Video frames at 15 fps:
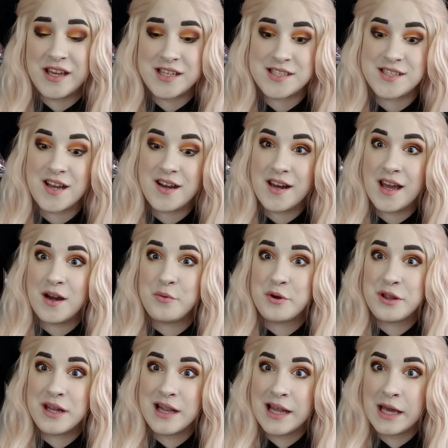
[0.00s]
You start out
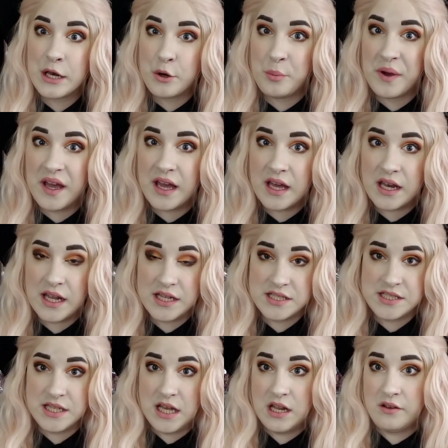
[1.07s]
with a little bit
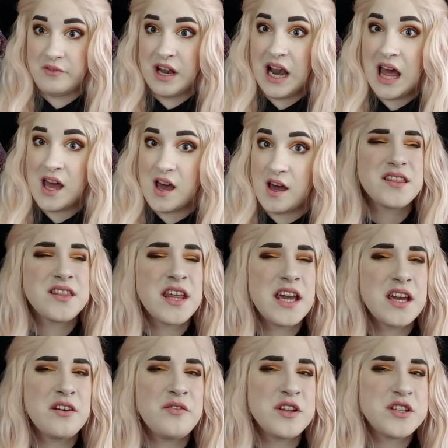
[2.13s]
instead of a lot.
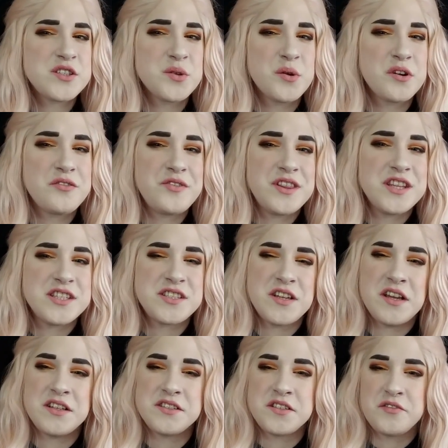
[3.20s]
Think of it sort of in the
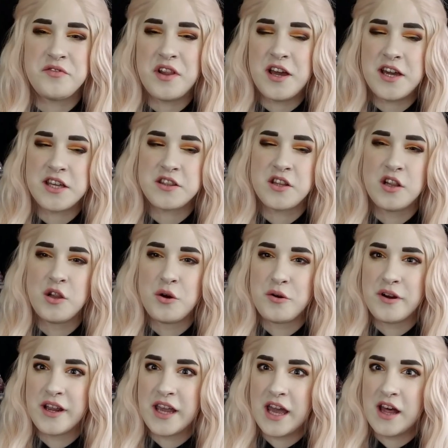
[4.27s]
sense of like the
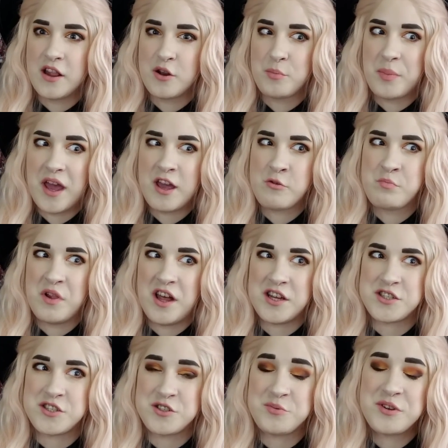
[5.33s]
Laura Geller baked
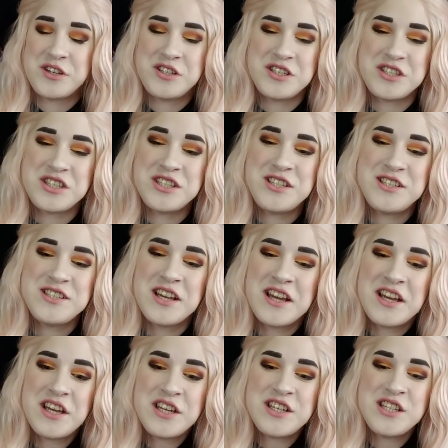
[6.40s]
blushes, where you just want
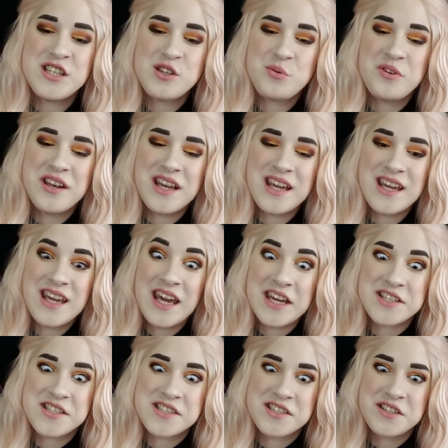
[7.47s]
to
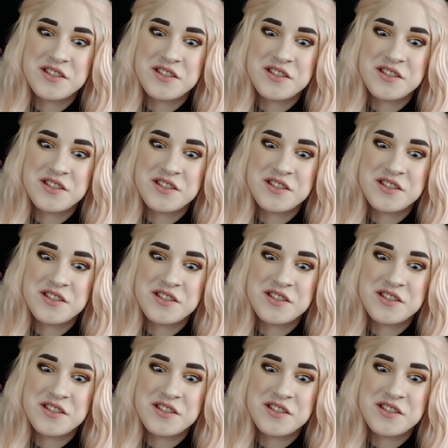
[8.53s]
kiss.